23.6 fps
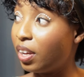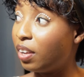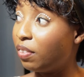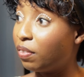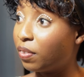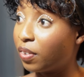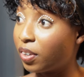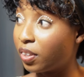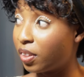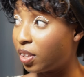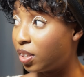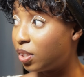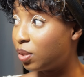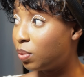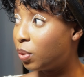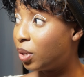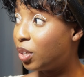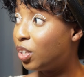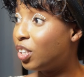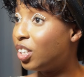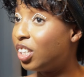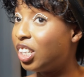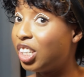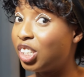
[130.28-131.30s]
and for this
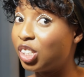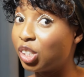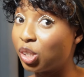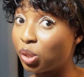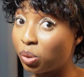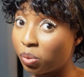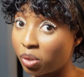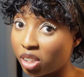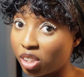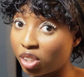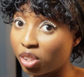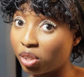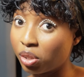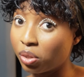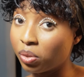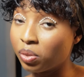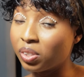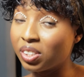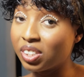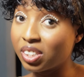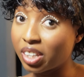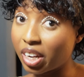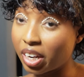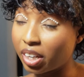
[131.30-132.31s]
one you need to switch to
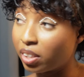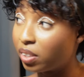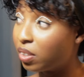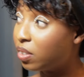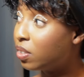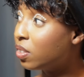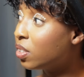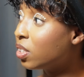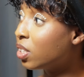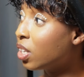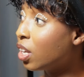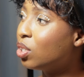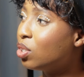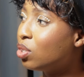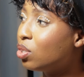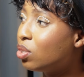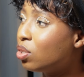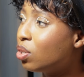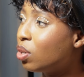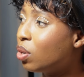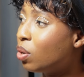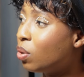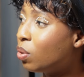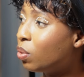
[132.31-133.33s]
cycles.
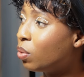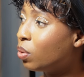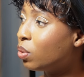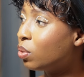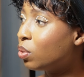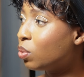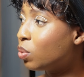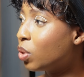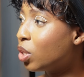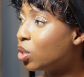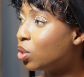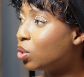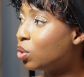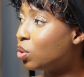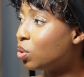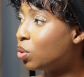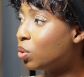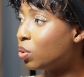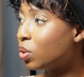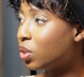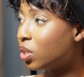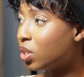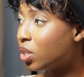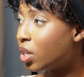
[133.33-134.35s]
So switch
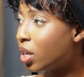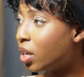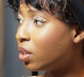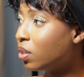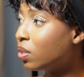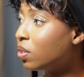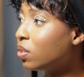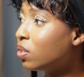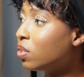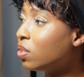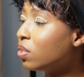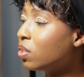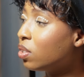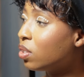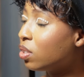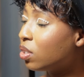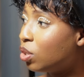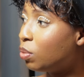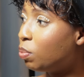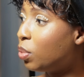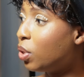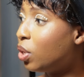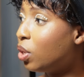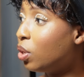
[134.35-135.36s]
to your cycles,
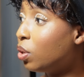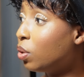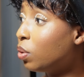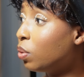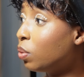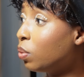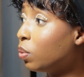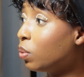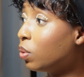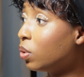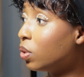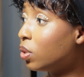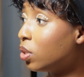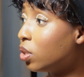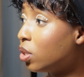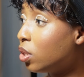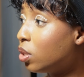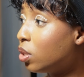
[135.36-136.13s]
GPU,